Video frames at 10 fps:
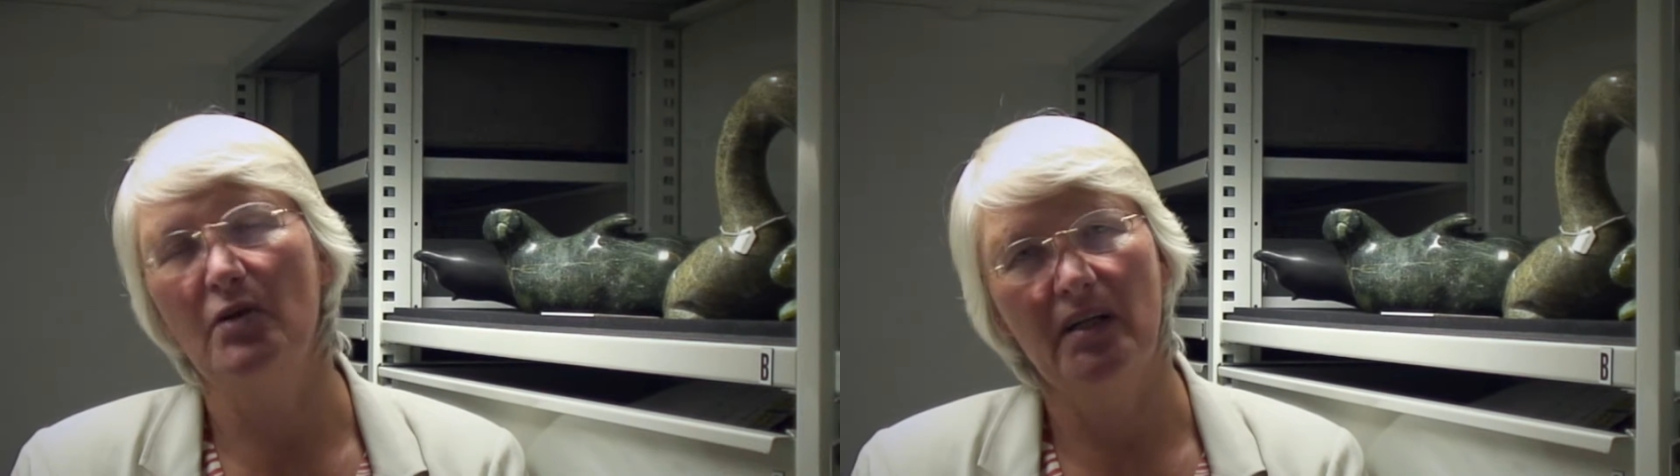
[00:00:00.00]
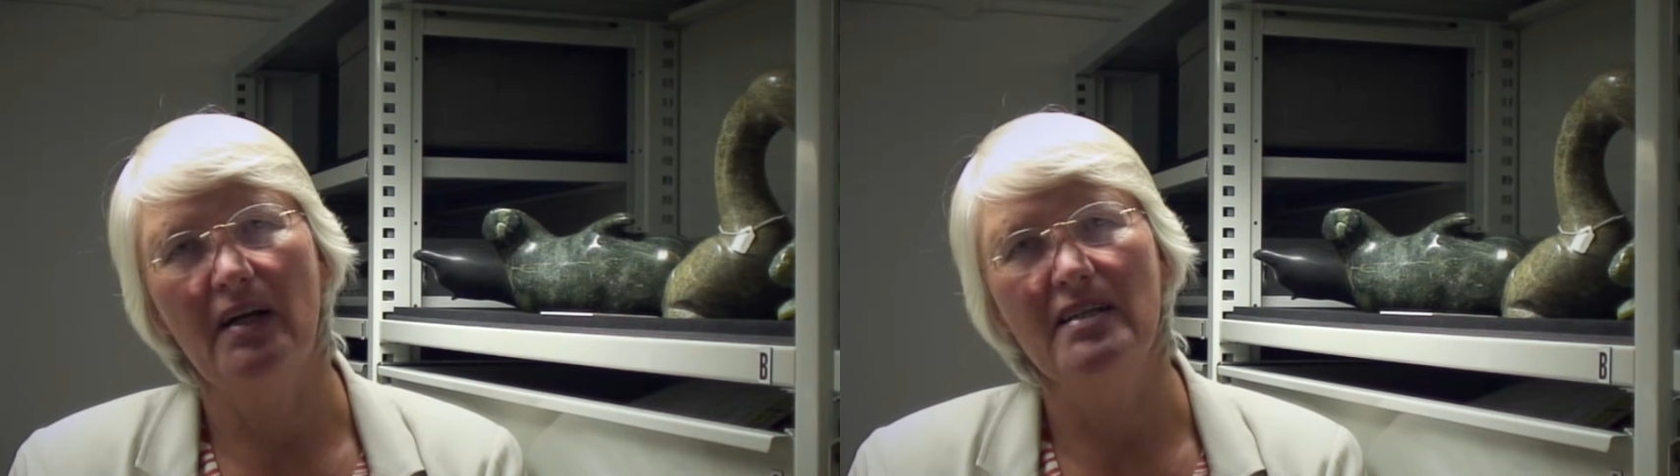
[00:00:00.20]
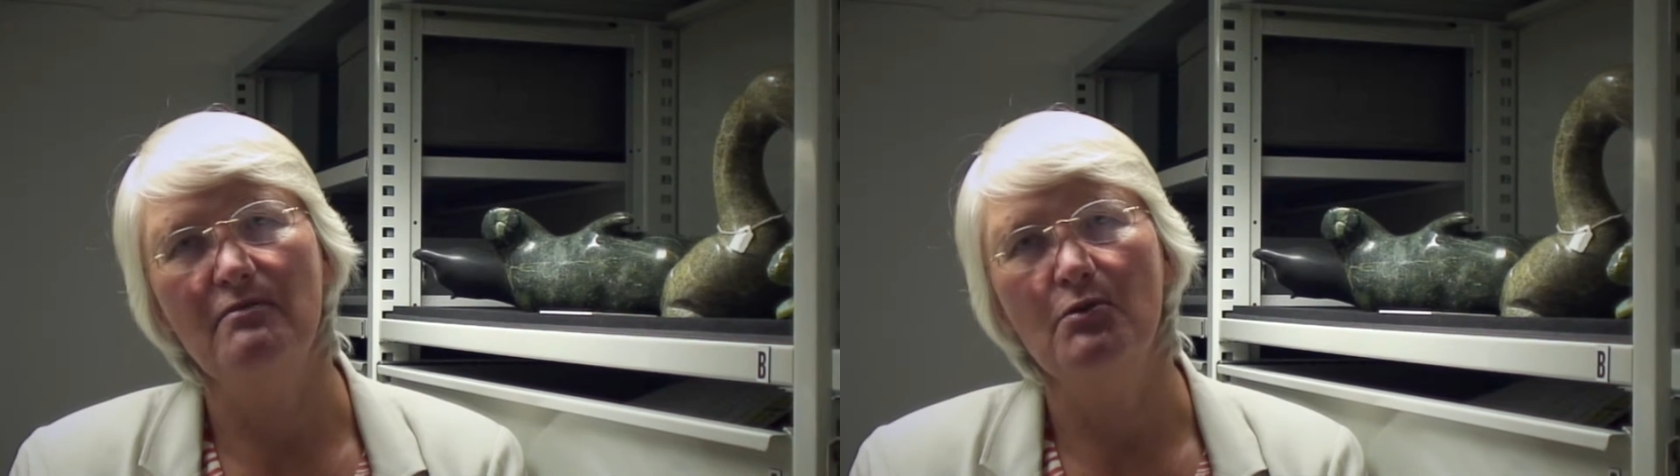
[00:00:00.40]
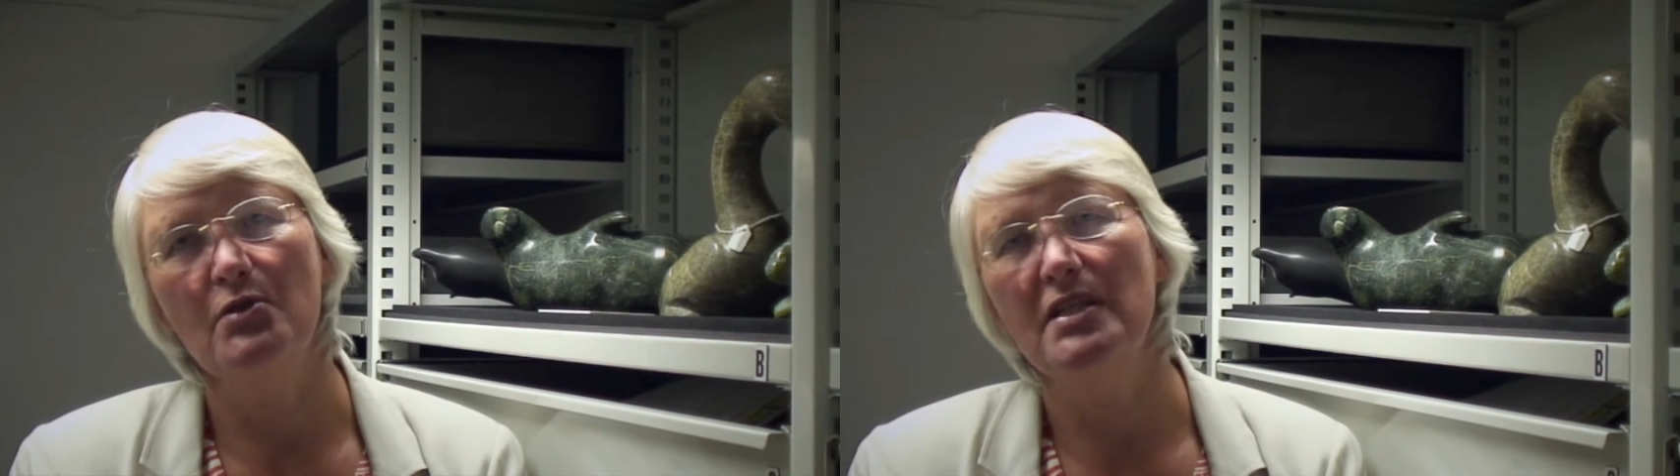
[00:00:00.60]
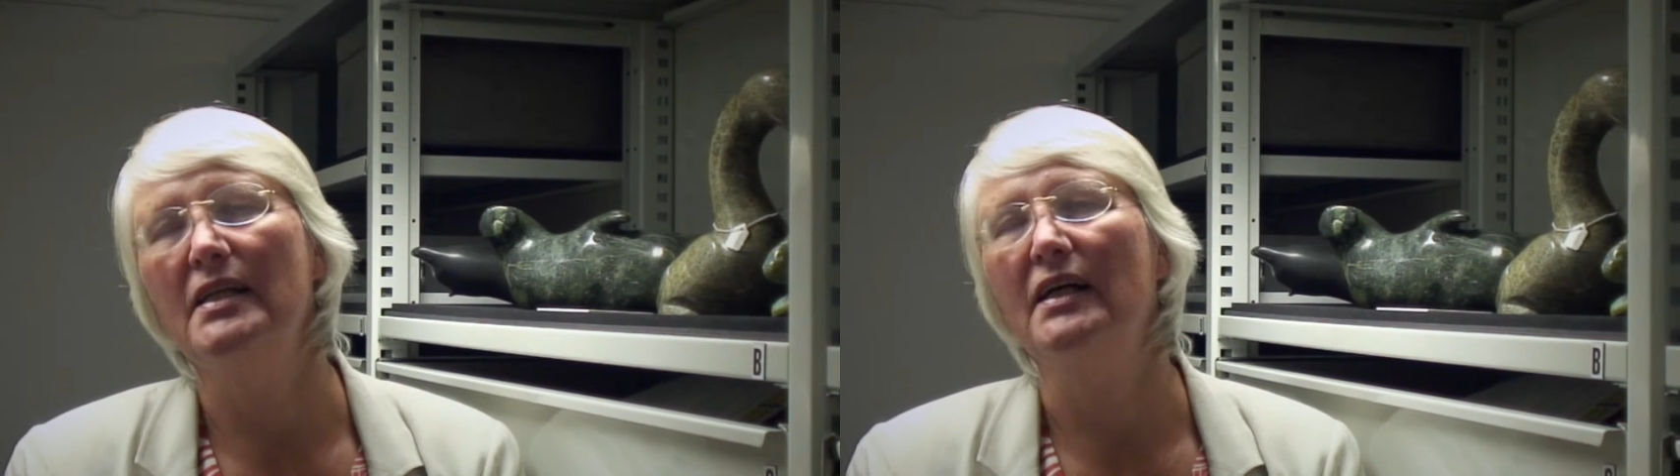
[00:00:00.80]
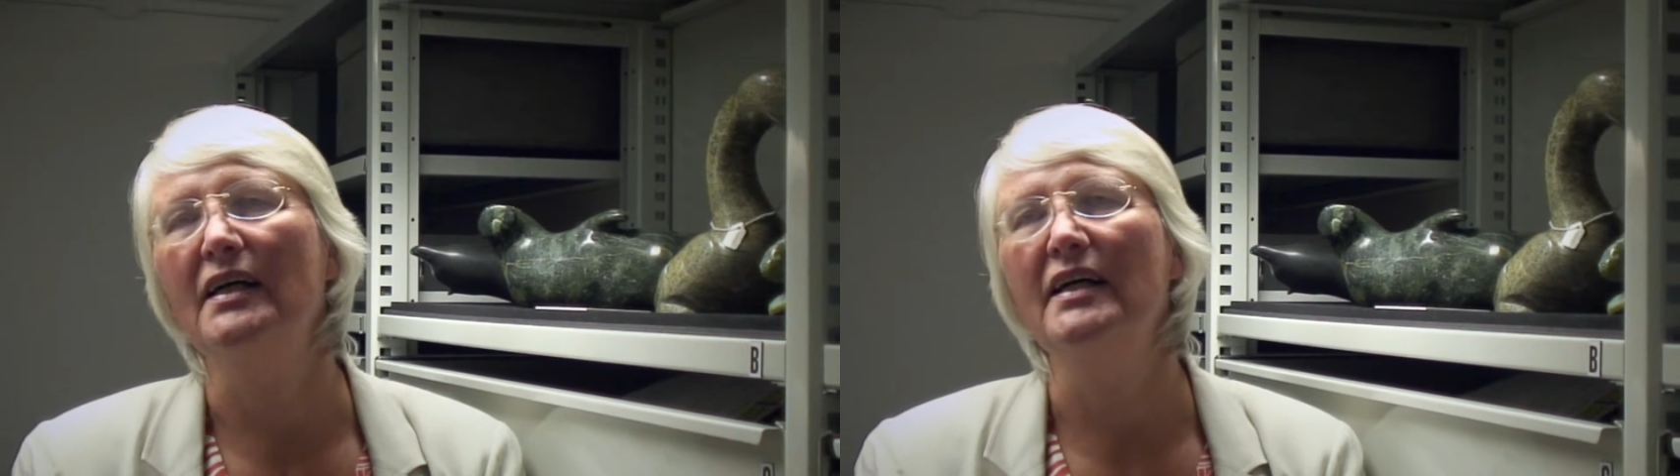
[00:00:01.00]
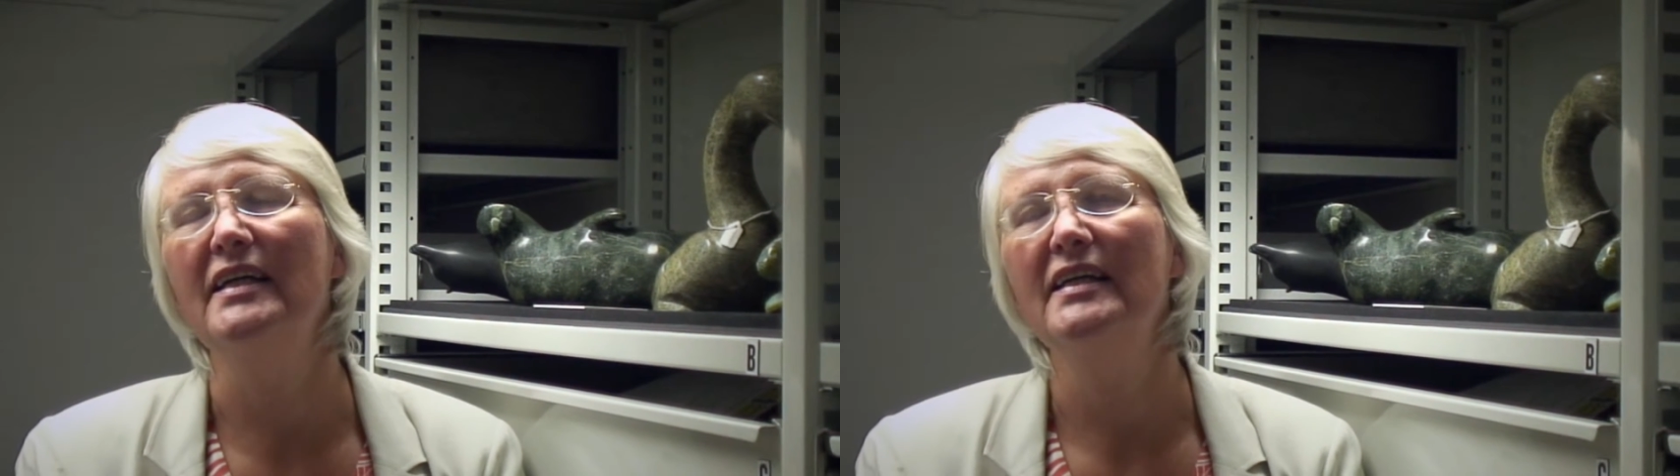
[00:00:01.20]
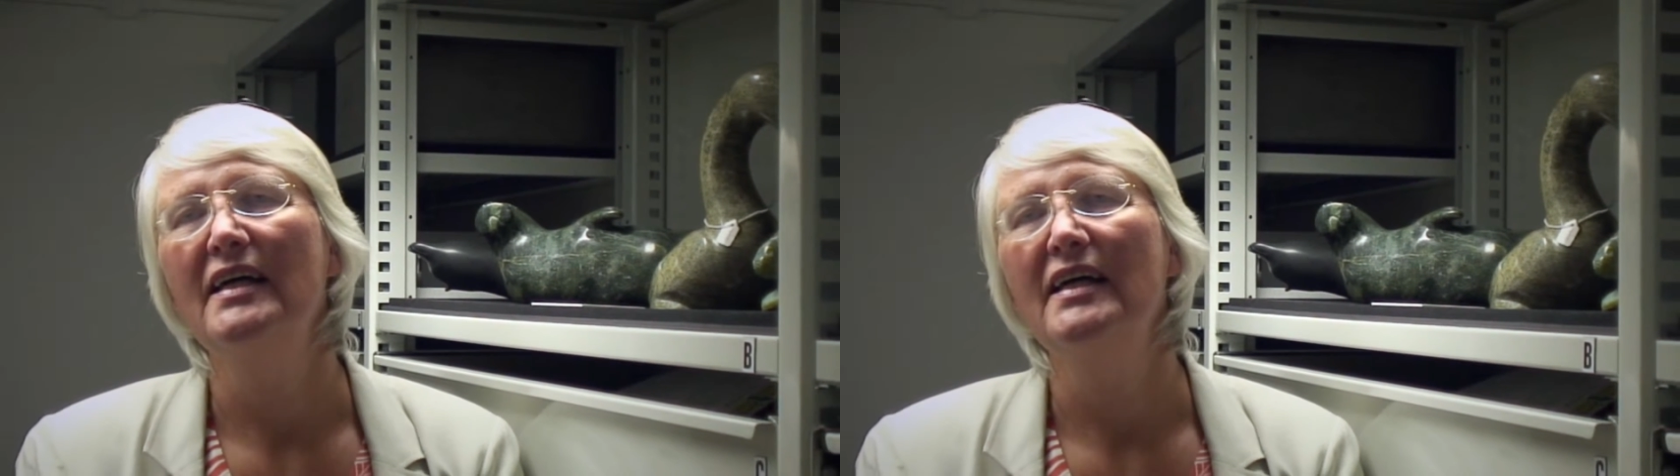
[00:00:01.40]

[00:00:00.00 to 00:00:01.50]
in 1949